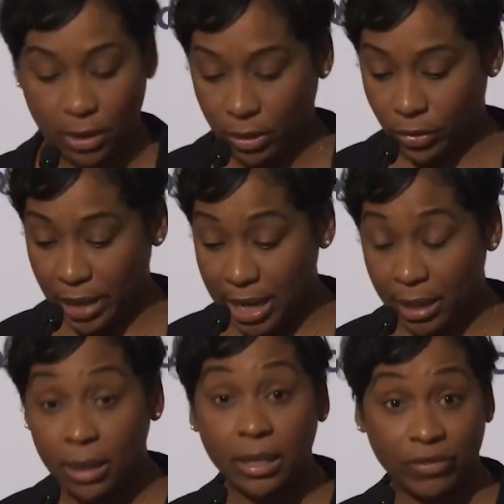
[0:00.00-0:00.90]

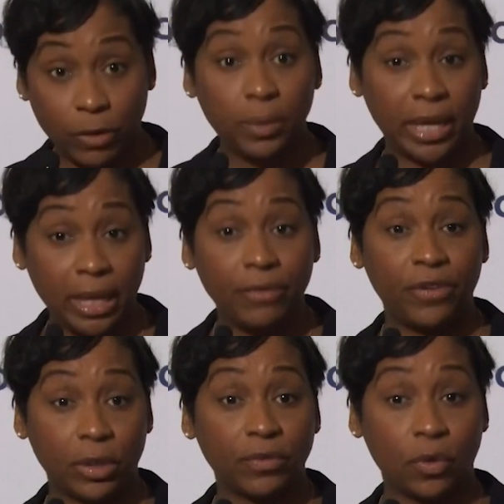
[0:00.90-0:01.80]
Creating a level playing
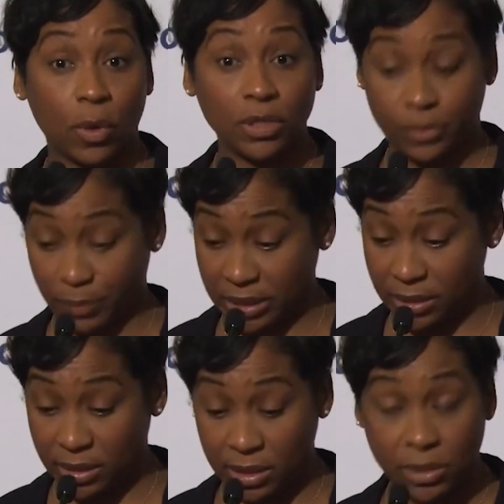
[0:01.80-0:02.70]
field, of course, for
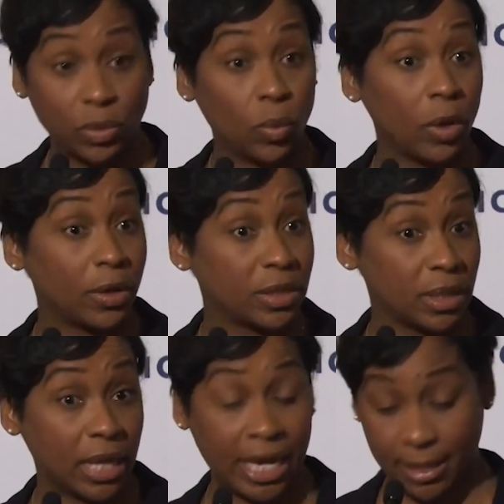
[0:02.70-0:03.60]
businesses and workers
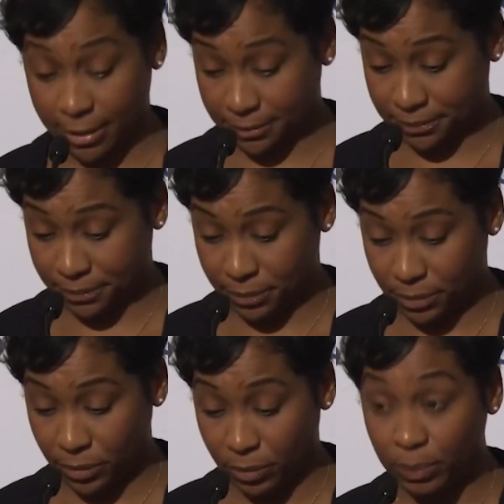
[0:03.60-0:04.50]
alike,
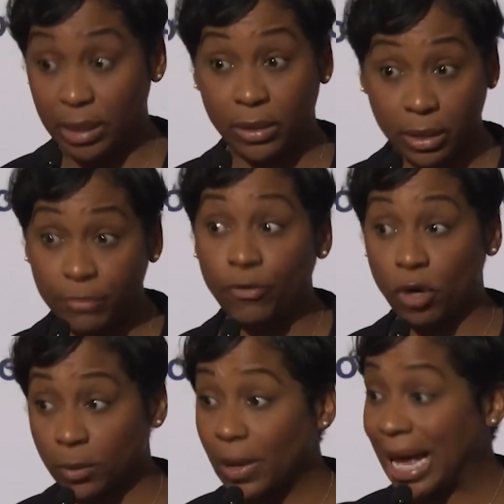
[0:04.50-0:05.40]
building
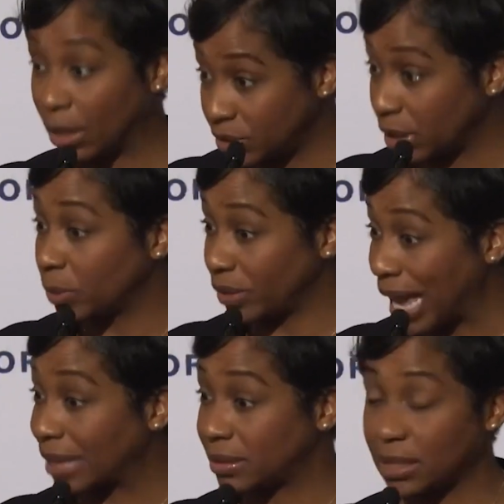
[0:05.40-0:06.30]
affordable housing with
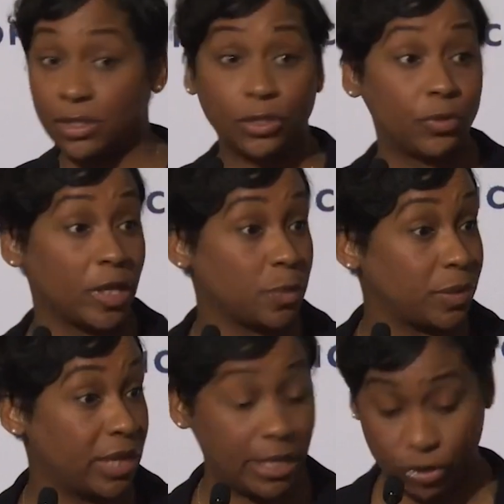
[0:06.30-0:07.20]
access to
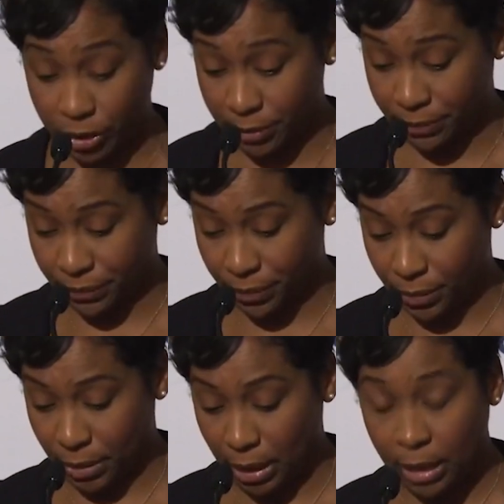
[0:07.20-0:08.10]
transportation,
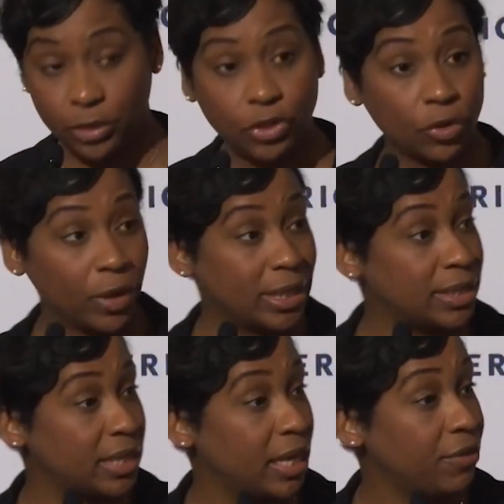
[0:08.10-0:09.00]
ensuring
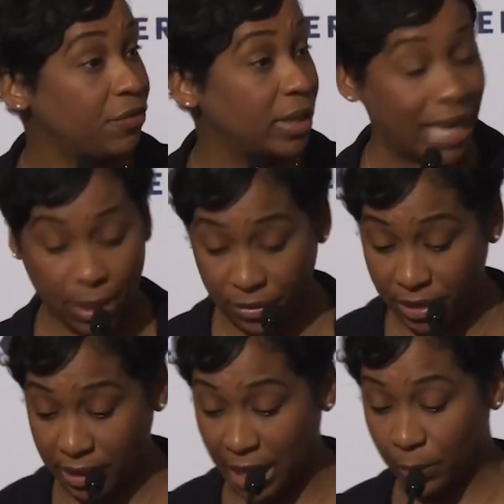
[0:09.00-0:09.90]
safe and healthy
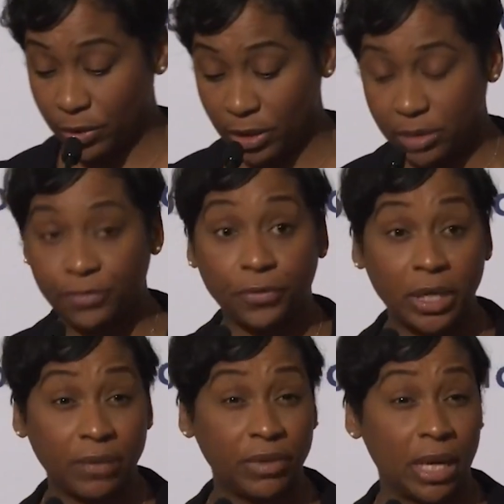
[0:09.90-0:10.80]
neighborhoods
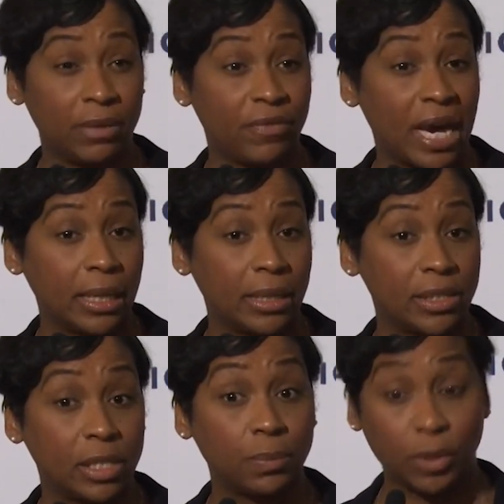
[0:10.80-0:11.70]
free of gun
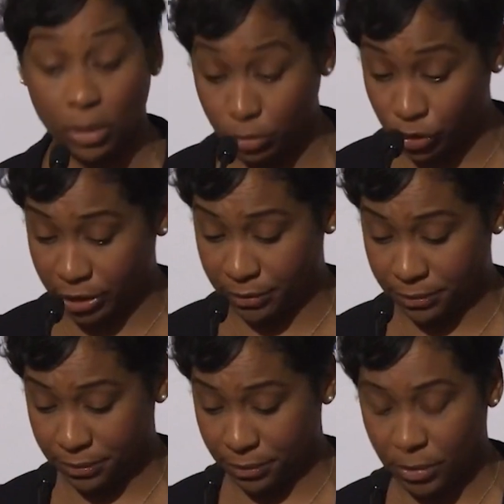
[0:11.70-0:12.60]
violence and pollution,
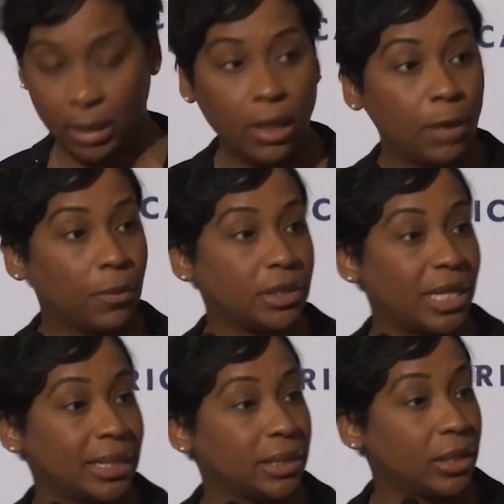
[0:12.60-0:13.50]

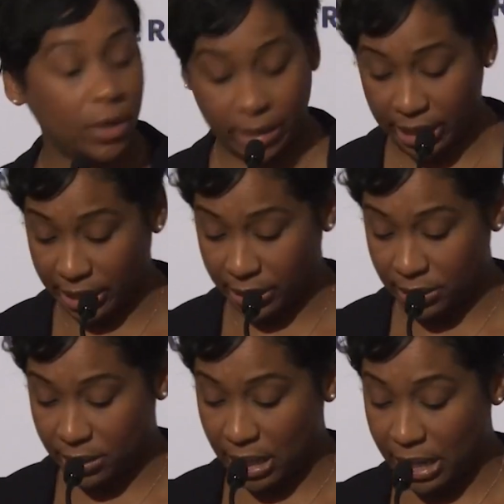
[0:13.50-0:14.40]
protecting our
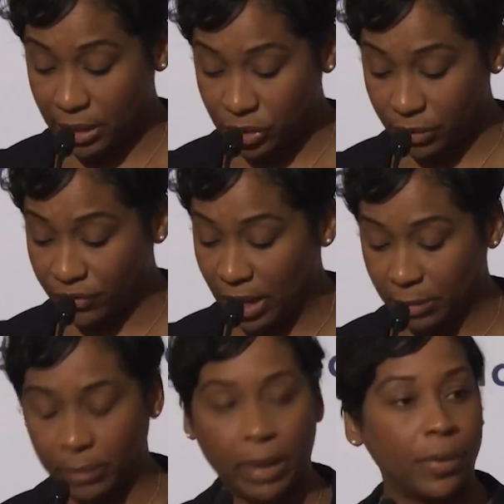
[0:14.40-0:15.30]
kids, aging
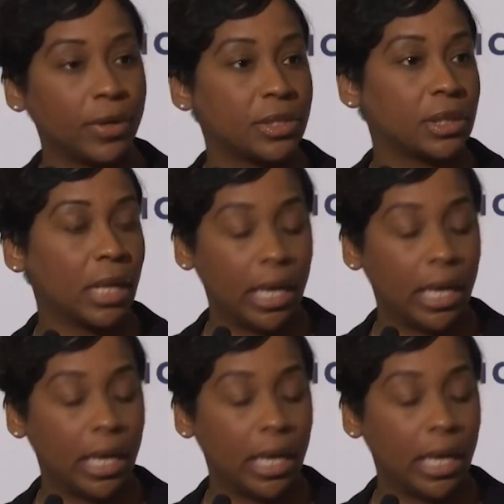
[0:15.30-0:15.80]
family members,